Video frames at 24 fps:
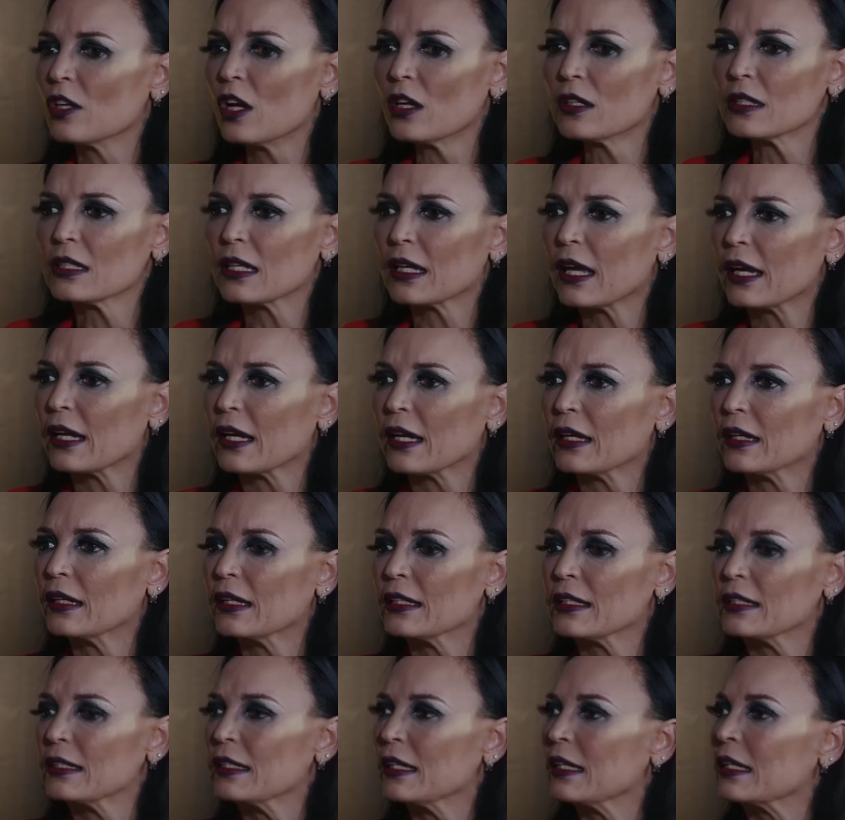not like
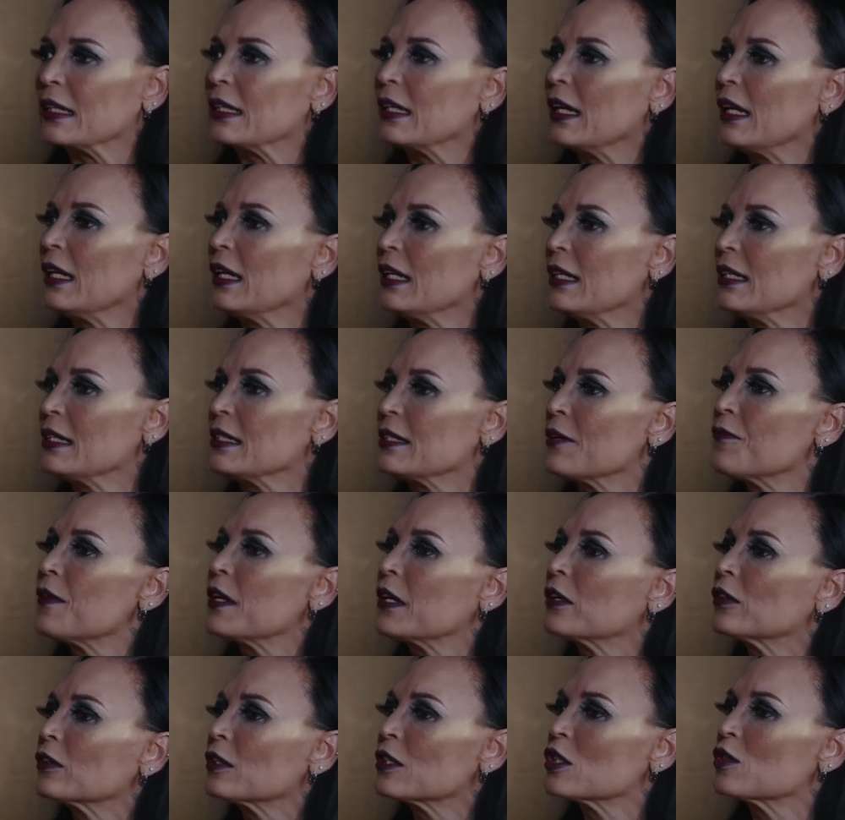a really
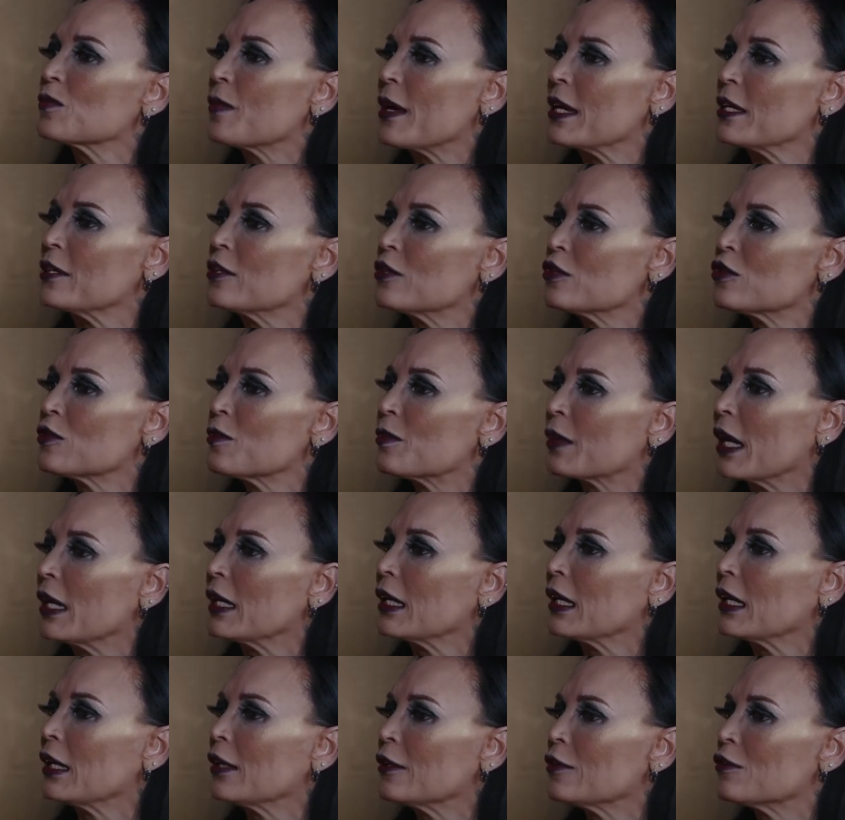difficult space to break
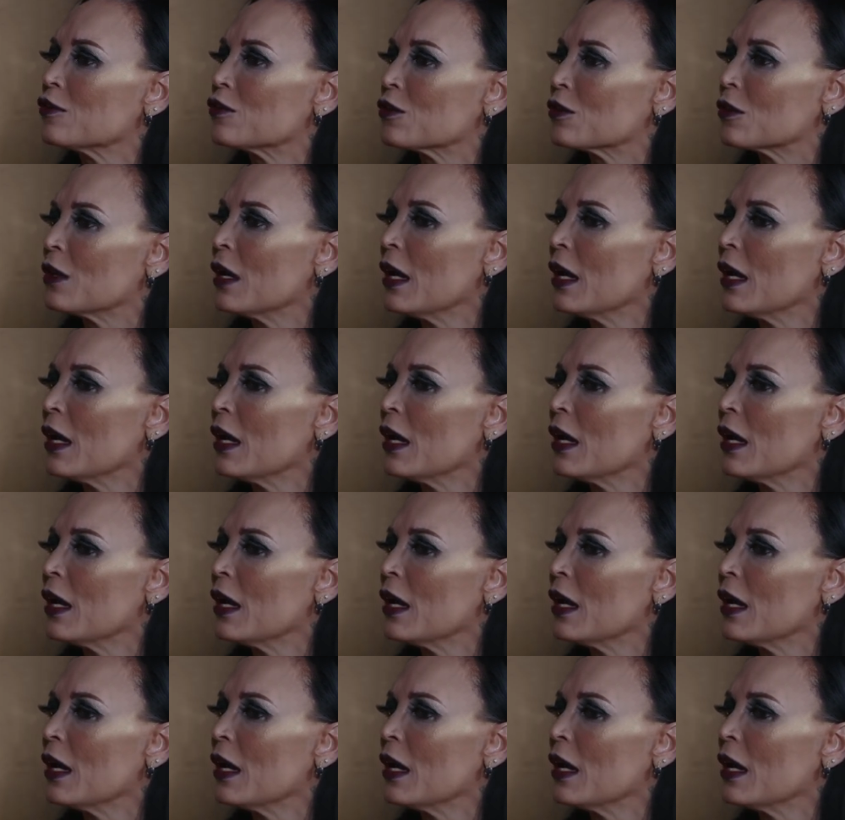into?